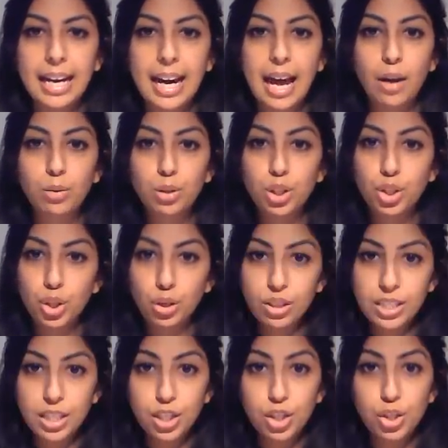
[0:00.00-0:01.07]
Now,
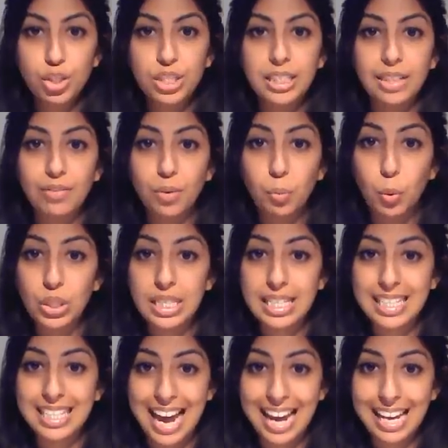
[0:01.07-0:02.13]
digoxin is usually given once
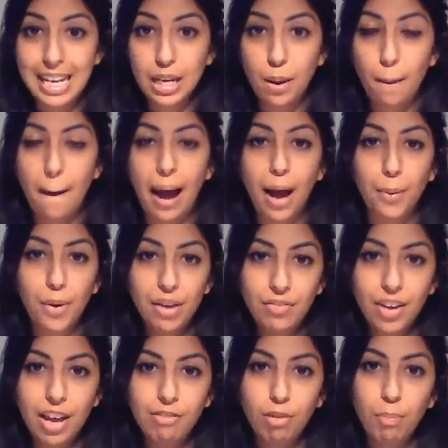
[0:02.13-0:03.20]
a day.
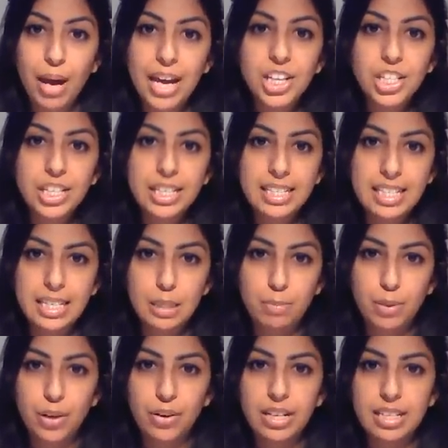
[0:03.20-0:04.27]
However, if a patient is
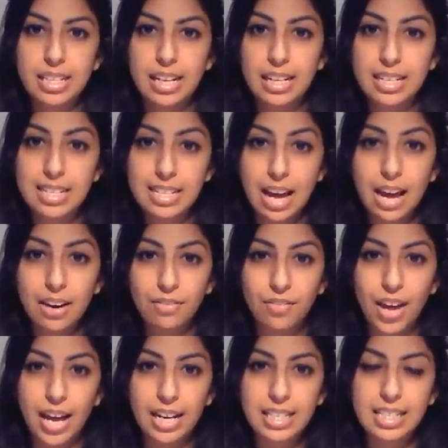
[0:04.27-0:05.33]
experiencing side
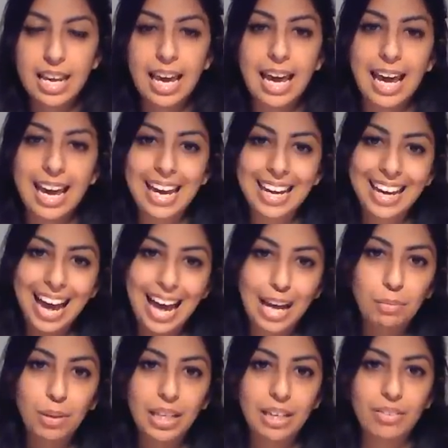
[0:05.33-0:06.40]
effects, it
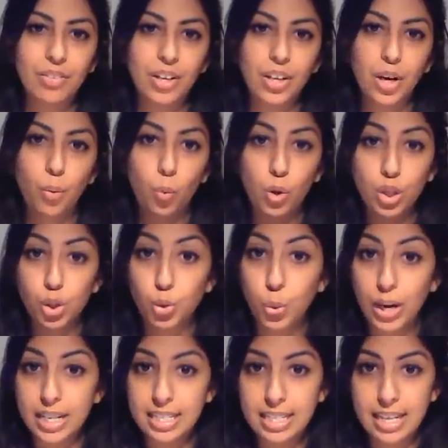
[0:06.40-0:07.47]
can be given one
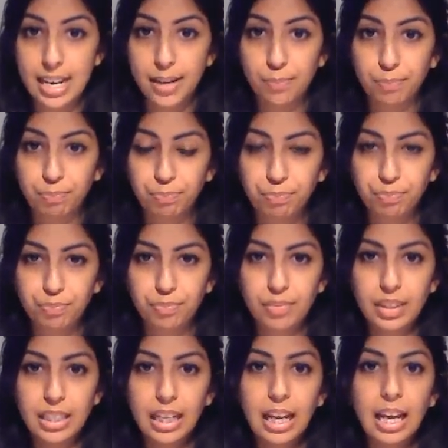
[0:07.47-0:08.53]
twice a day.
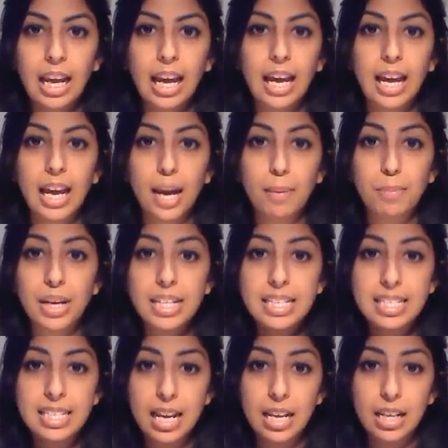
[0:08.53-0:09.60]
Um,
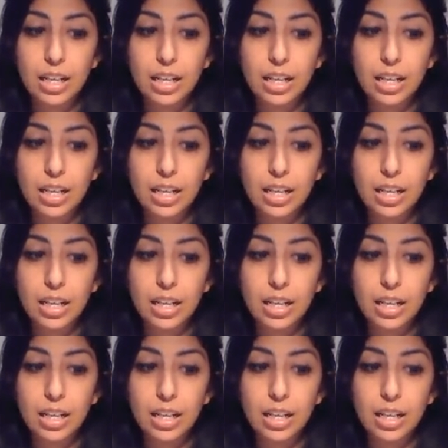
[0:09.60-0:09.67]
if,